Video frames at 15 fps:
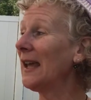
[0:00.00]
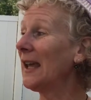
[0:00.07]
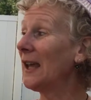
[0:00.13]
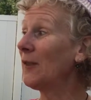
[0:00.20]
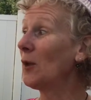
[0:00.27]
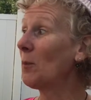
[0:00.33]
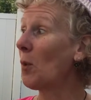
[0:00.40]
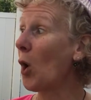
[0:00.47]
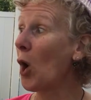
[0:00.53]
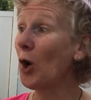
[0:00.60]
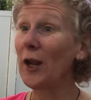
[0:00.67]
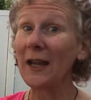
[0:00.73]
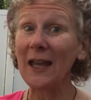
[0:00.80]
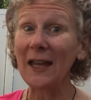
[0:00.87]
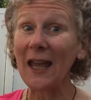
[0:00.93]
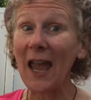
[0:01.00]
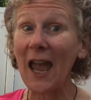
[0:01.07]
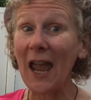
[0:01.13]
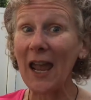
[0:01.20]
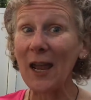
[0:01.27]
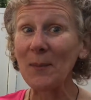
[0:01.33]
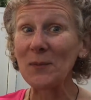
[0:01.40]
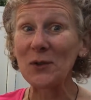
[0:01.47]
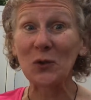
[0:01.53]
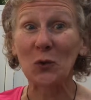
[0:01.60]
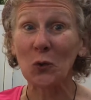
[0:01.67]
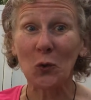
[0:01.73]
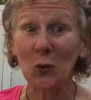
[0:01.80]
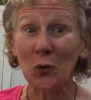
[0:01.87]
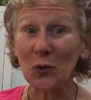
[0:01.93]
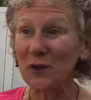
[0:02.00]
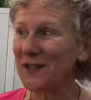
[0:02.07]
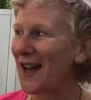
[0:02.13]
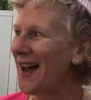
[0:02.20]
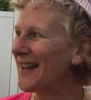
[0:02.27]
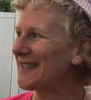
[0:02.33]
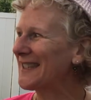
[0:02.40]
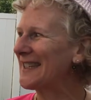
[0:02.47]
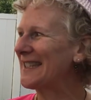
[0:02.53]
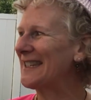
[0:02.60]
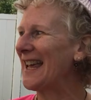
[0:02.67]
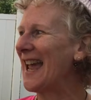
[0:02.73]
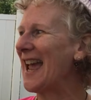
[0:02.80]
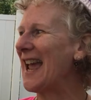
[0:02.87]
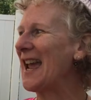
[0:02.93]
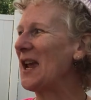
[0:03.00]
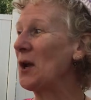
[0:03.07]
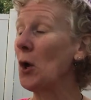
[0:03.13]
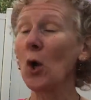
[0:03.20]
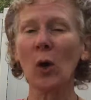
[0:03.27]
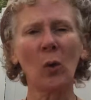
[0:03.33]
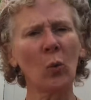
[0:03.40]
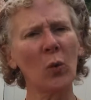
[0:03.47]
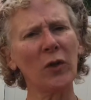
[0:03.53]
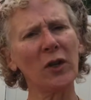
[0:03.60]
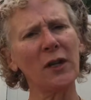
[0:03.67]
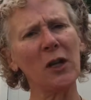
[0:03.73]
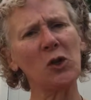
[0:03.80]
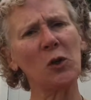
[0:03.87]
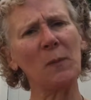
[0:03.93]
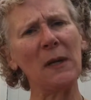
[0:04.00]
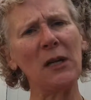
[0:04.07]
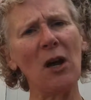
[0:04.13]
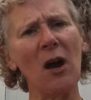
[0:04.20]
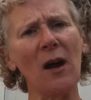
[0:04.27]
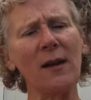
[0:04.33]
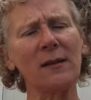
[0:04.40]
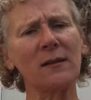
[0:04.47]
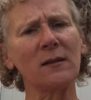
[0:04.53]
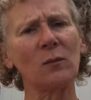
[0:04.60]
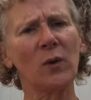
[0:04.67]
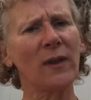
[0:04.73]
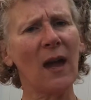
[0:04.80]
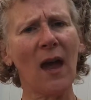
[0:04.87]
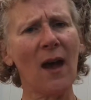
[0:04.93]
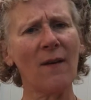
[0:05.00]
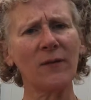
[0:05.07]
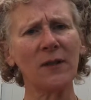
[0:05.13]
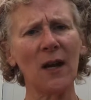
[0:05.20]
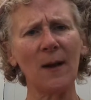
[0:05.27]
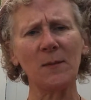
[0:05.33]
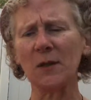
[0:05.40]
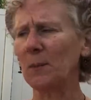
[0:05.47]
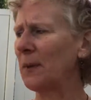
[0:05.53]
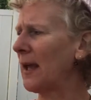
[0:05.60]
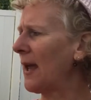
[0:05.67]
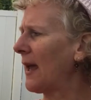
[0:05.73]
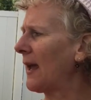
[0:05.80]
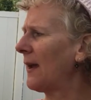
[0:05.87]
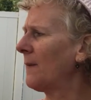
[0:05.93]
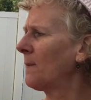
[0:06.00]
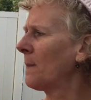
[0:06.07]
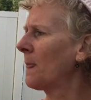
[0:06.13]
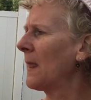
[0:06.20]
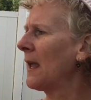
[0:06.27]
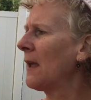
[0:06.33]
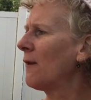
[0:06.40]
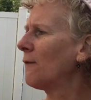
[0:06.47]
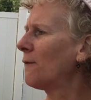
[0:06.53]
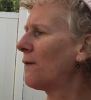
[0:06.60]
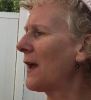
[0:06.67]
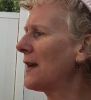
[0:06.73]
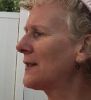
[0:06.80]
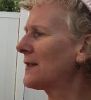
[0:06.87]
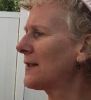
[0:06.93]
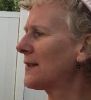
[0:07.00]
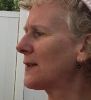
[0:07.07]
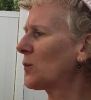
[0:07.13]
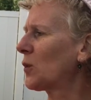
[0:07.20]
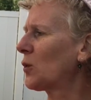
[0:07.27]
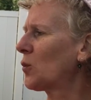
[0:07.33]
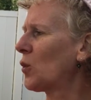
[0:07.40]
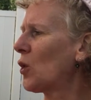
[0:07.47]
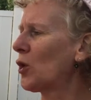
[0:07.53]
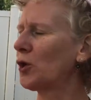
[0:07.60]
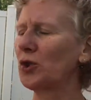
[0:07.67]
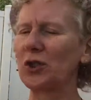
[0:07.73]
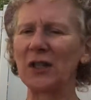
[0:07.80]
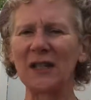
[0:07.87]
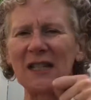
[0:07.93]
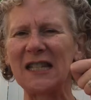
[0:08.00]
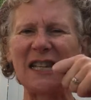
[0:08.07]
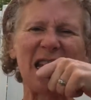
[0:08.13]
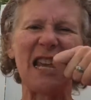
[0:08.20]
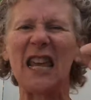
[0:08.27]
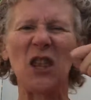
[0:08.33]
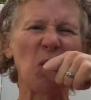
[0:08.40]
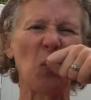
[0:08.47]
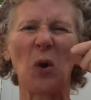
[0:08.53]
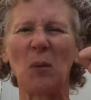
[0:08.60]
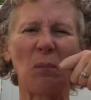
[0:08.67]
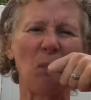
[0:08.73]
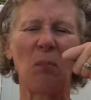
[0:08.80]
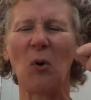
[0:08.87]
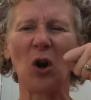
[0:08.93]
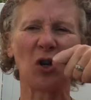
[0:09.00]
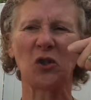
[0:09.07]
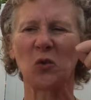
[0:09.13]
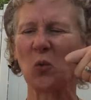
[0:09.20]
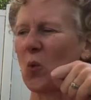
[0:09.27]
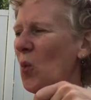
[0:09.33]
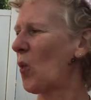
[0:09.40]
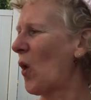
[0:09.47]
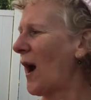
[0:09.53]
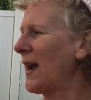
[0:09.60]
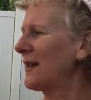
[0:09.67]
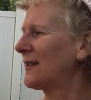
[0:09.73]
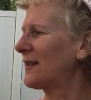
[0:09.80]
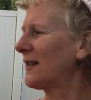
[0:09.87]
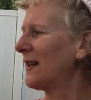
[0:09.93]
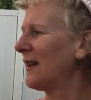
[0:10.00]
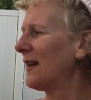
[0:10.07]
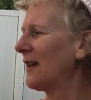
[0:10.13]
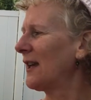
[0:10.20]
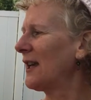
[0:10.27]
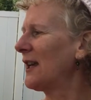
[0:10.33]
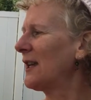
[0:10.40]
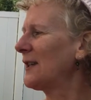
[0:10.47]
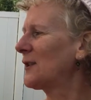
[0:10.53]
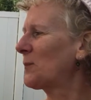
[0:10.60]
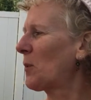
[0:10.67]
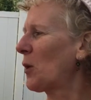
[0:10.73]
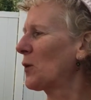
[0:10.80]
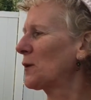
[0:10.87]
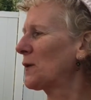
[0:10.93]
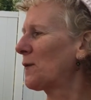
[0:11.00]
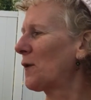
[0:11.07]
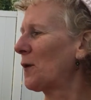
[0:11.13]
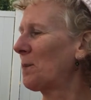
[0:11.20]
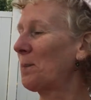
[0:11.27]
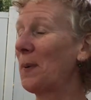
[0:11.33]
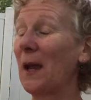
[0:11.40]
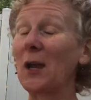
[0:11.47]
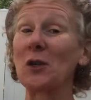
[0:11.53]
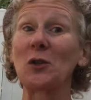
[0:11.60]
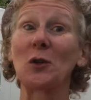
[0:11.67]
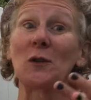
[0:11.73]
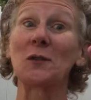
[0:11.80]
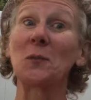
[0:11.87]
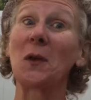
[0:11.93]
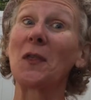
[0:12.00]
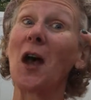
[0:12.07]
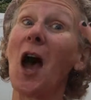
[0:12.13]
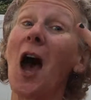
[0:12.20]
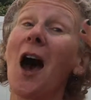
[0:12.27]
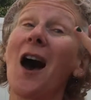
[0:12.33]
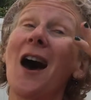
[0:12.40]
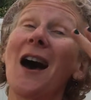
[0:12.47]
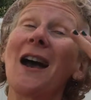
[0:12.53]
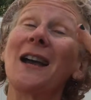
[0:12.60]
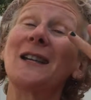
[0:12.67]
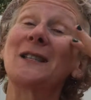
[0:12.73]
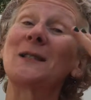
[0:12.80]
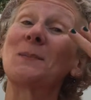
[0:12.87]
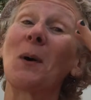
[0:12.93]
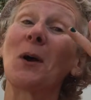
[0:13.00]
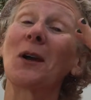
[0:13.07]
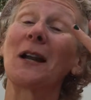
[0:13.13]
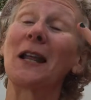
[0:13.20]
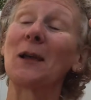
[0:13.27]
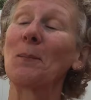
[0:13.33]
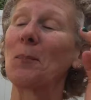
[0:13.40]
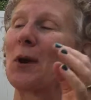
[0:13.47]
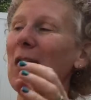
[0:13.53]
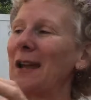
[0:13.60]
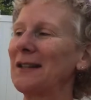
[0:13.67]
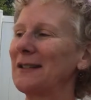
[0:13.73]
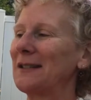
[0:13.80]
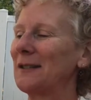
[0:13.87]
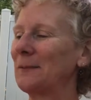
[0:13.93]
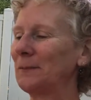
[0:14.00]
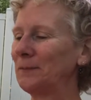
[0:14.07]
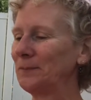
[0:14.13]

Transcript: In the morning it came, school starts today. Would the teacher be nice? Would they have time to play? Faces were washed and teeth were brushed white. Kids posed for pictures with eyes sparkling bright.